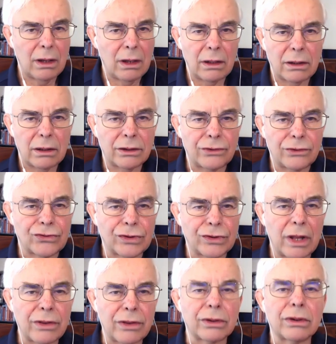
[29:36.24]
There's
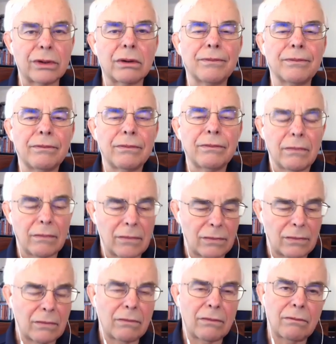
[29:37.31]
another
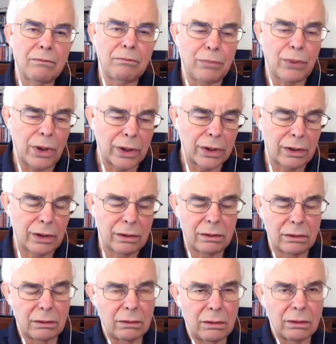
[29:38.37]
book
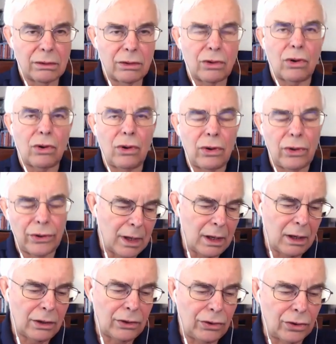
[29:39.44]
called
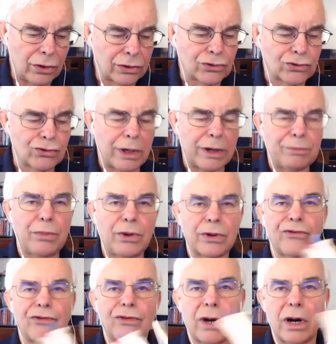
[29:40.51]
Jung's Red Book
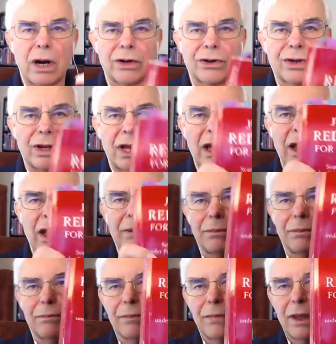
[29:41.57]
for Our Time,
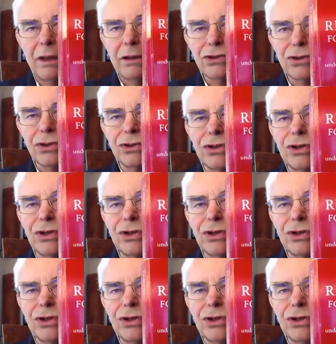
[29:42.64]
Searching